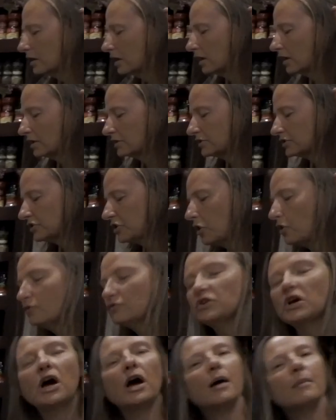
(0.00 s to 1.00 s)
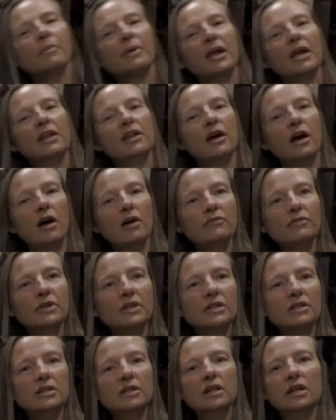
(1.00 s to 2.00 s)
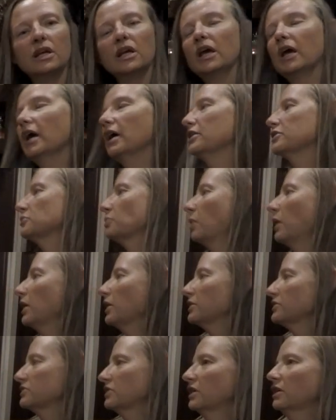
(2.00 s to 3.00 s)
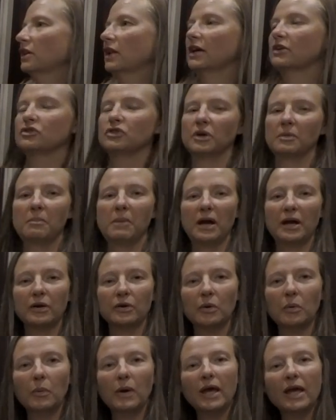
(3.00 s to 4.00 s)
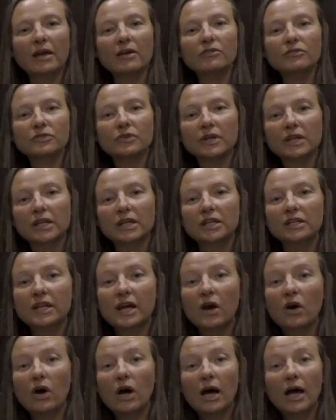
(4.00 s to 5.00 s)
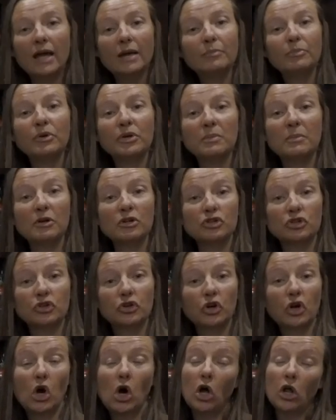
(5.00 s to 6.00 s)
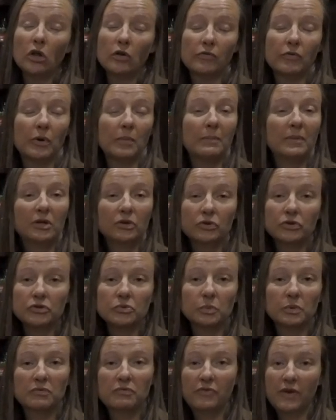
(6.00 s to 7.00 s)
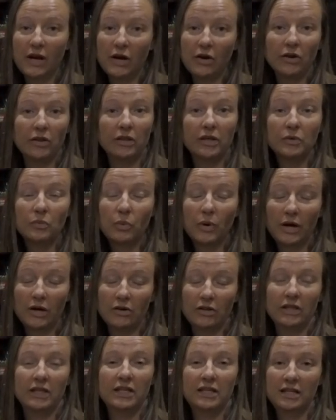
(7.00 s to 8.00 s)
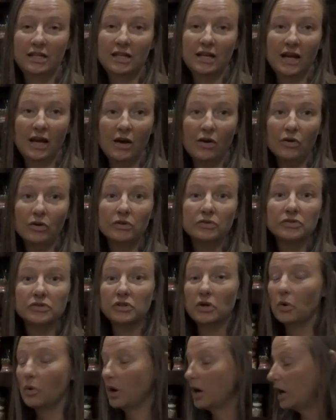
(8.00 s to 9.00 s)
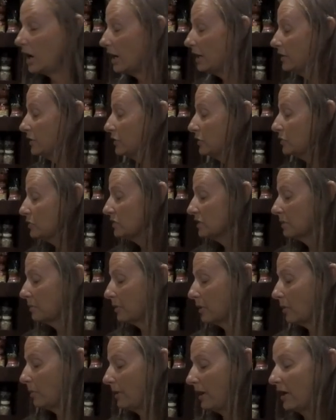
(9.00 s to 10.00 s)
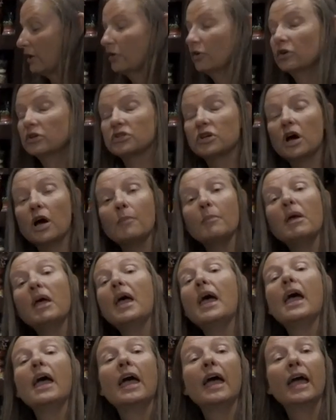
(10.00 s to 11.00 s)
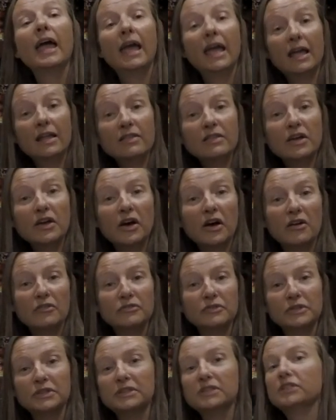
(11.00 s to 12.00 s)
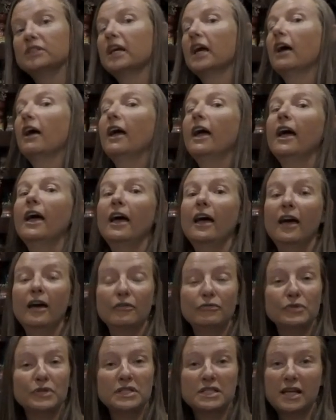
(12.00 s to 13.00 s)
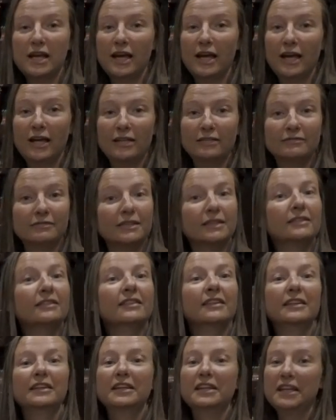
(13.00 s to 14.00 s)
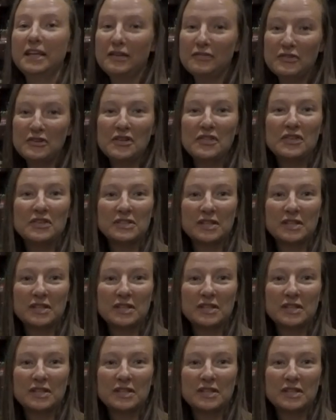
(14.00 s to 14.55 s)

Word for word: uh, stovetop and oven, as well as an electric microwave. Now, I pretty much cook all of our meals. We barely, rarely eat out. So I use the propane cooktop and the oven every day, even in the